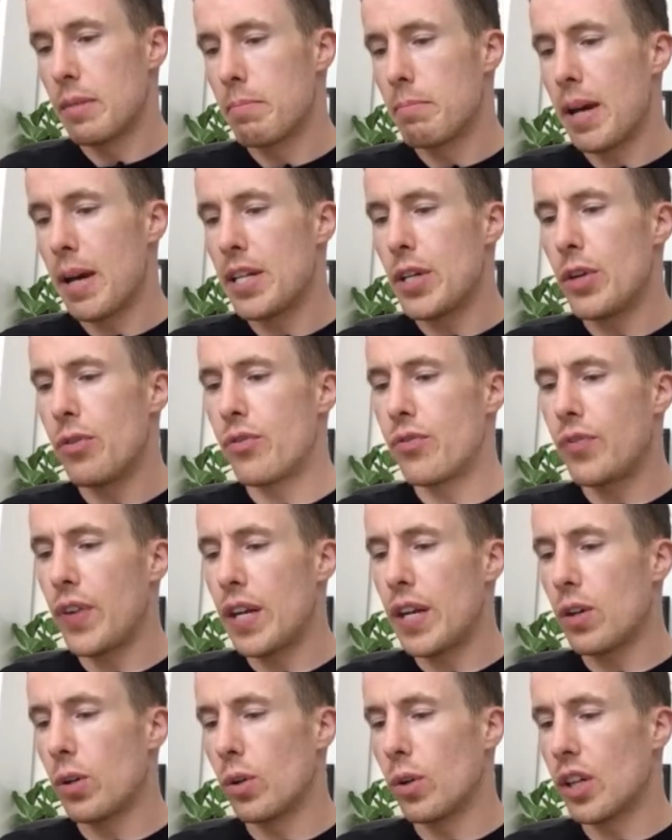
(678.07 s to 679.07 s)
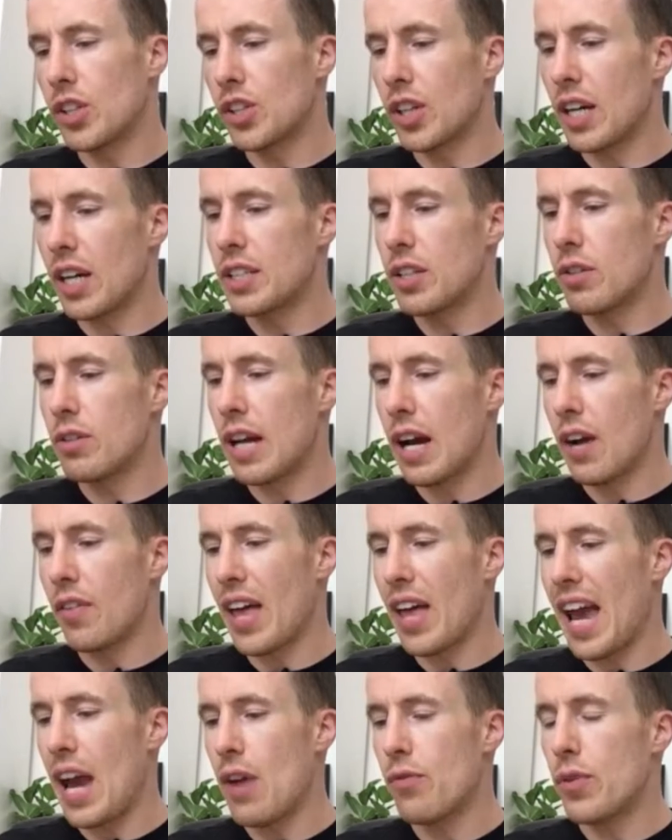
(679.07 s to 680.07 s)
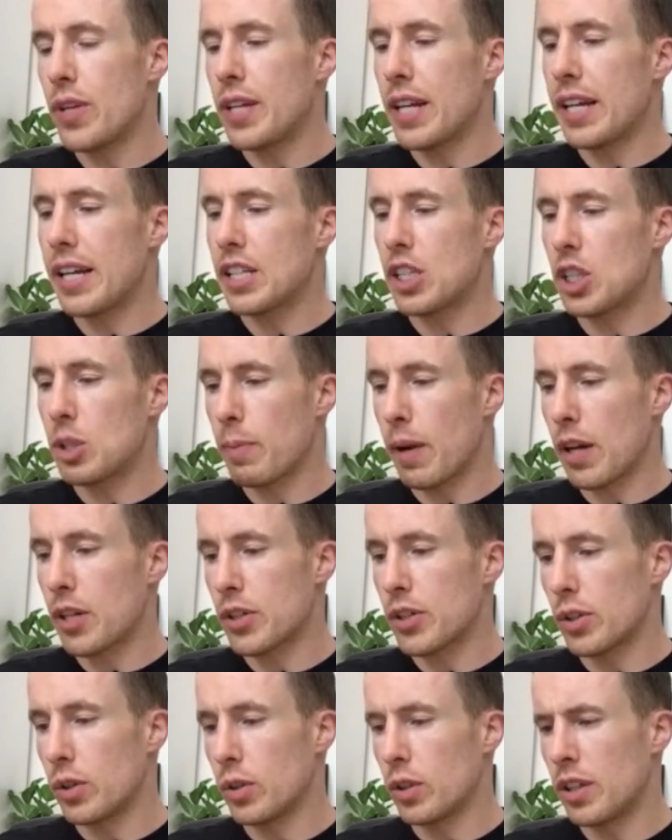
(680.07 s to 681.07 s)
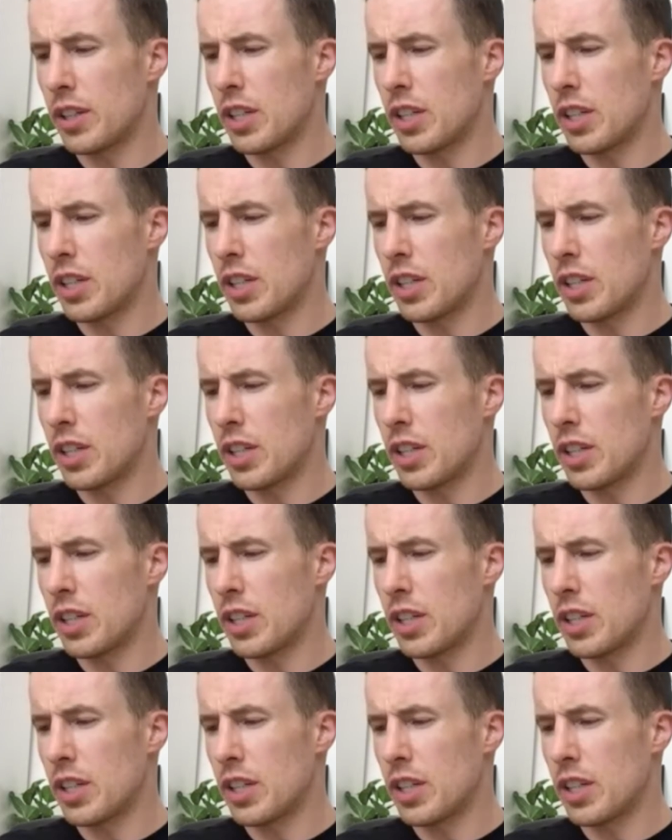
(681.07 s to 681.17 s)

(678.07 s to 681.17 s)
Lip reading: May you feel, as I do now, that every day is special,